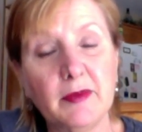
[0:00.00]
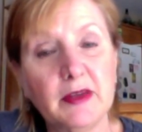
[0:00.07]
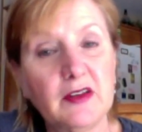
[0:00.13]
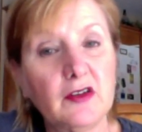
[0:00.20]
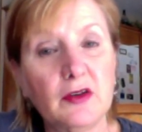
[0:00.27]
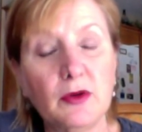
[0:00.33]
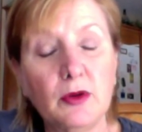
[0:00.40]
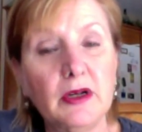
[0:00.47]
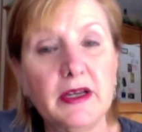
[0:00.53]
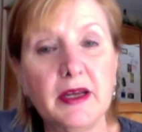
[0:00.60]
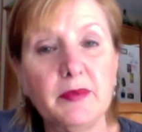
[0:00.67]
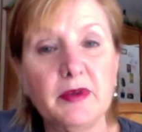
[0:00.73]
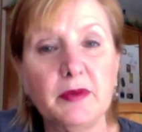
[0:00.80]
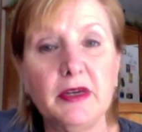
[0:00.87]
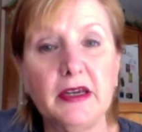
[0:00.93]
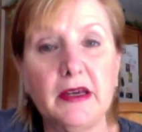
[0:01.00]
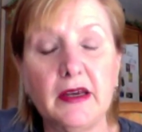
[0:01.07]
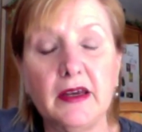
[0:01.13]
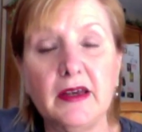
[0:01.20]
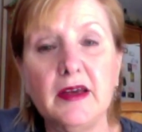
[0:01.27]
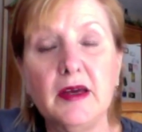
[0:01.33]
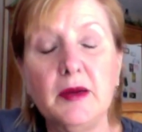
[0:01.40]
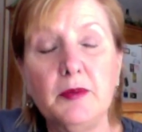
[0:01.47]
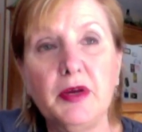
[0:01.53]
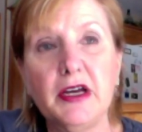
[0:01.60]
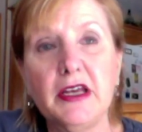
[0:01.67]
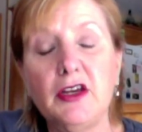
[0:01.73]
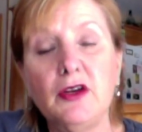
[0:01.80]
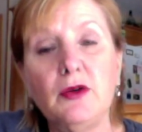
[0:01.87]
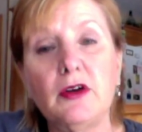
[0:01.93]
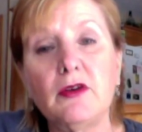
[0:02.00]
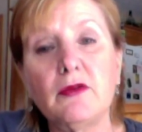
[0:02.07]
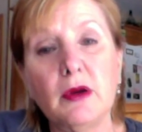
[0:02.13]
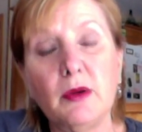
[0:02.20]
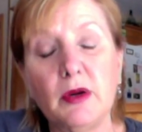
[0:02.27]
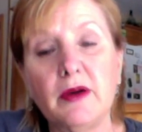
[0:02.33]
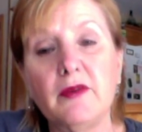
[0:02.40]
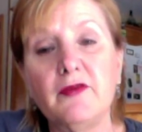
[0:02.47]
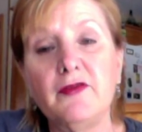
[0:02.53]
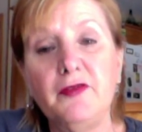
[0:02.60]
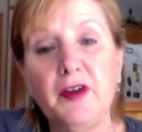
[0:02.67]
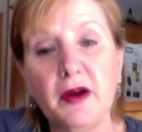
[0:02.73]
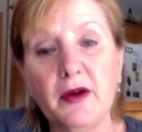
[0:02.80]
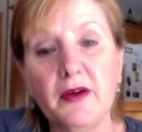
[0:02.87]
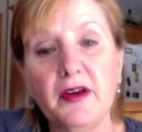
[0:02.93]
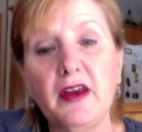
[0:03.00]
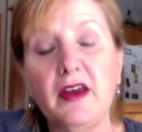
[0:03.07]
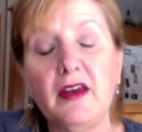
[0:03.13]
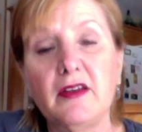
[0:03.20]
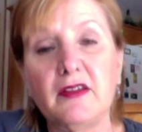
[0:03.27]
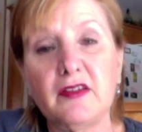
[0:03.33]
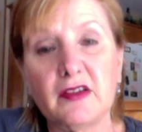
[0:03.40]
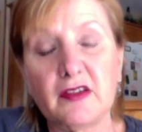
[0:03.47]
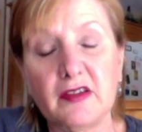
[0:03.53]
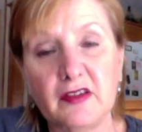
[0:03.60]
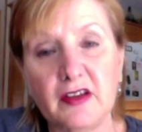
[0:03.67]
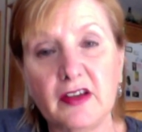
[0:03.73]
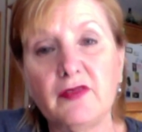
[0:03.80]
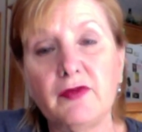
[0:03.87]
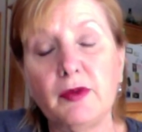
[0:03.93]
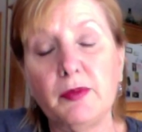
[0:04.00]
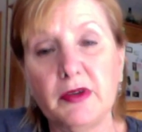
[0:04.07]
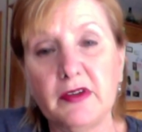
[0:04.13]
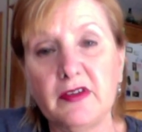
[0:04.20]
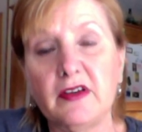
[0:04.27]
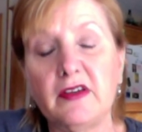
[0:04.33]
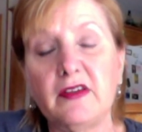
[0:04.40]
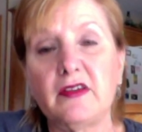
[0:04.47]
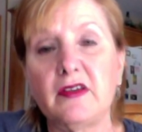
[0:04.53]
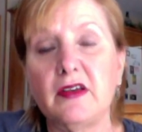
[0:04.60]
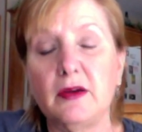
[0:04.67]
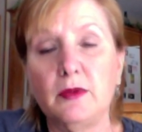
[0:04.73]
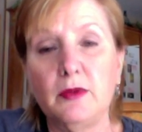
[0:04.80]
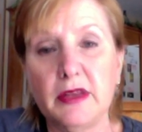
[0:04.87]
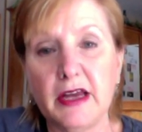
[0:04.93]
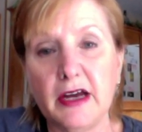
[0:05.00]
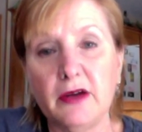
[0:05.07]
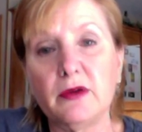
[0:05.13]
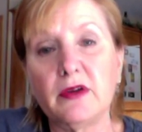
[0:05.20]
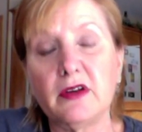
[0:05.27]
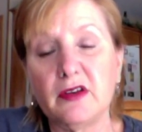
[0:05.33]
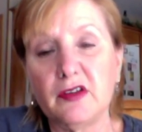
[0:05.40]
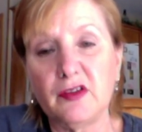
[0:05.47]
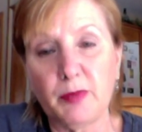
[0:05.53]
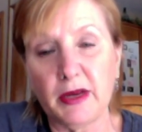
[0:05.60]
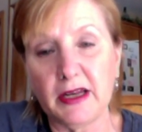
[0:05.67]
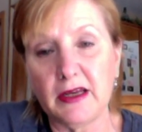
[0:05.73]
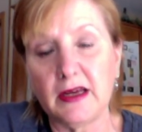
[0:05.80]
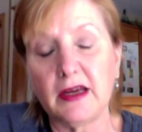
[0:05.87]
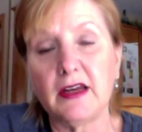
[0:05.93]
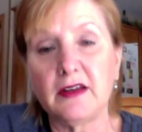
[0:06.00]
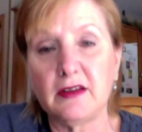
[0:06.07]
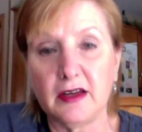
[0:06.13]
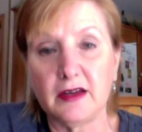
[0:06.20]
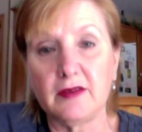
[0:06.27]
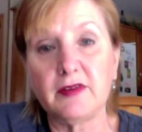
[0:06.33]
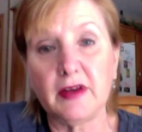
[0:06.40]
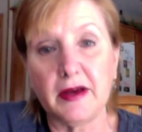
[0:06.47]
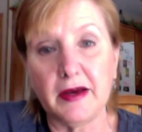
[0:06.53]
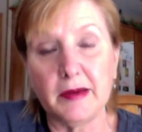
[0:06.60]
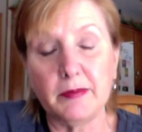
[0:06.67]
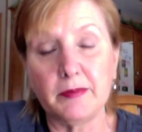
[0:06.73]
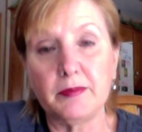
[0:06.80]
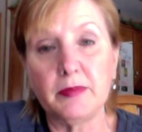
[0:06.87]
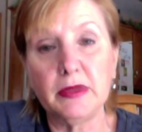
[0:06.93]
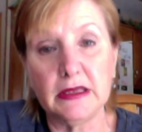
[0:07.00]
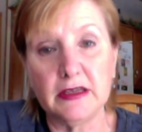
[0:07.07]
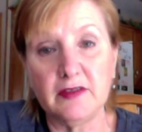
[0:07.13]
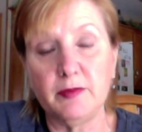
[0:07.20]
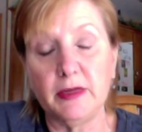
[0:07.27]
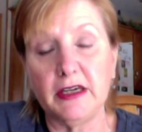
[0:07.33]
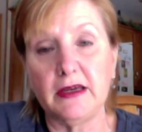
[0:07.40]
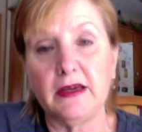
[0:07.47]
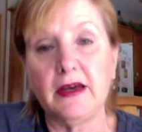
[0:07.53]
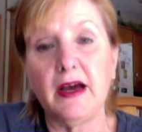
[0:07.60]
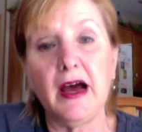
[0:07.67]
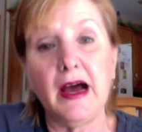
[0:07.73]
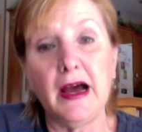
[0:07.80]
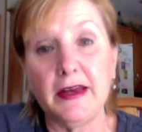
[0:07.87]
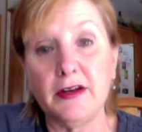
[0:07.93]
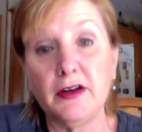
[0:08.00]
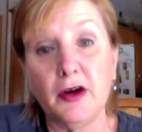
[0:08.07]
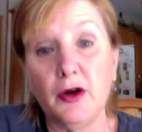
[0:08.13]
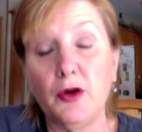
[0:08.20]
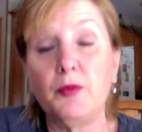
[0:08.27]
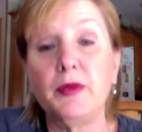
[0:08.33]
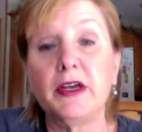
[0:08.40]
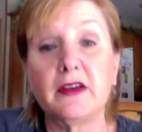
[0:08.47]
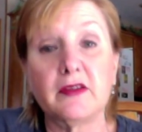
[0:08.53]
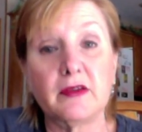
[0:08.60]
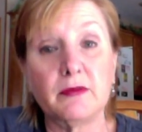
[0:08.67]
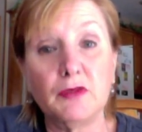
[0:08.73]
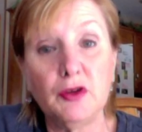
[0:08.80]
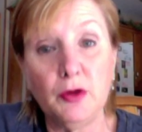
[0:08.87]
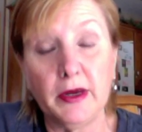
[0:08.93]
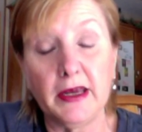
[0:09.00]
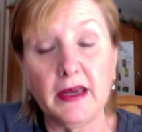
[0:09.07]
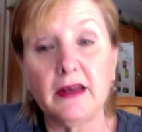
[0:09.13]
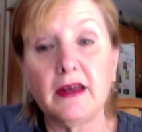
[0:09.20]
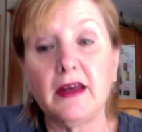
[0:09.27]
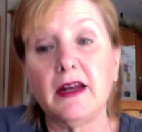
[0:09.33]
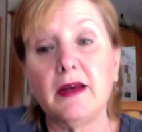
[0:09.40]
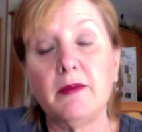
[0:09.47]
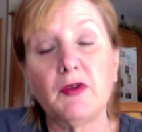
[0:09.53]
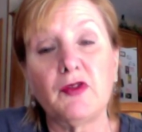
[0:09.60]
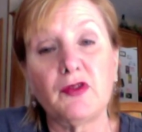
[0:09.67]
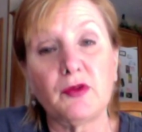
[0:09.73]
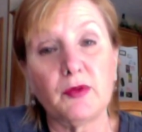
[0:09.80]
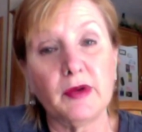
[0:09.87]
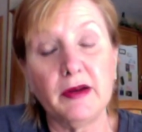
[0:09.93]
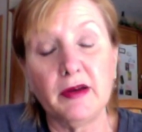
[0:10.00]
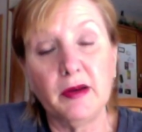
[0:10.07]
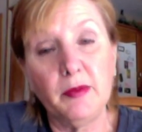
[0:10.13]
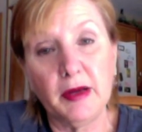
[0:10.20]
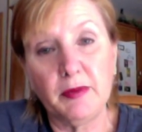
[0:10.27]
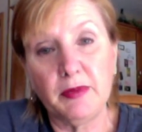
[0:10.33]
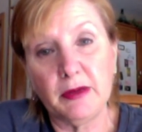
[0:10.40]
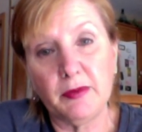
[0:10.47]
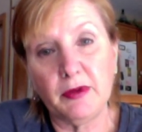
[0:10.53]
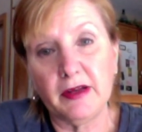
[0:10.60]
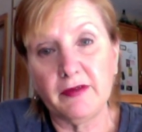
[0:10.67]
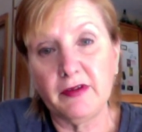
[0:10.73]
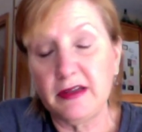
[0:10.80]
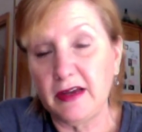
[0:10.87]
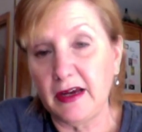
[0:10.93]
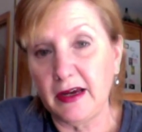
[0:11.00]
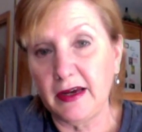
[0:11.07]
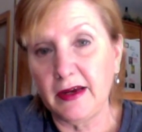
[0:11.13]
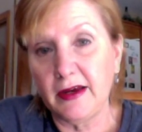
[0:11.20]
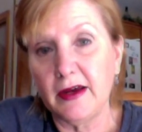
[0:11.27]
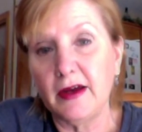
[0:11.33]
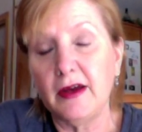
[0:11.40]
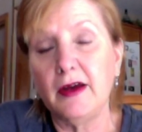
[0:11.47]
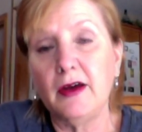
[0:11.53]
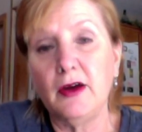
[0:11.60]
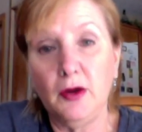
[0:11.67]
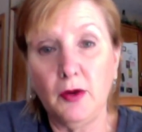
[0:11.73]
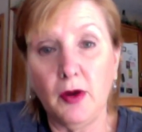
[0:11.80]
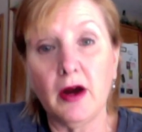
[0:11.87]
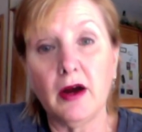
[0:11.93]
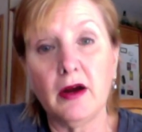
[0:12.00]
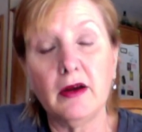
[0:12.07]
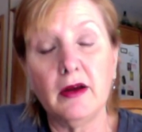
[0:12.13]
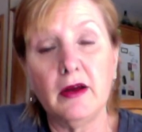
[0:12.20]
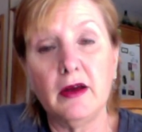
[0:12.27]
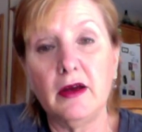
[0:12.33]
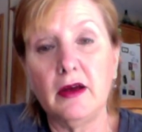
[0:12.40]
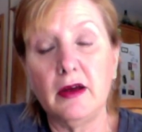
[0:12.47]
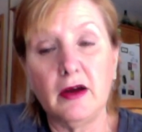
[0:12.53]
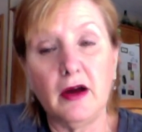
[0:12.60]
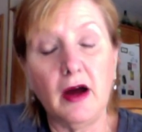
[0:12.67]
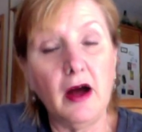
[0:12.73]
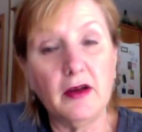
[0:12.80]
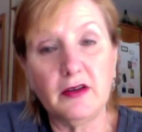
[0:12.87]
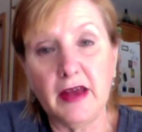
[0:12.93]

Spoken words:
Or I can spend more time. It's totally up to me. But you can grow a very successful business without spending a ton of time. Believe me, I know because I'm doing it, and I'm surrounded by people every day who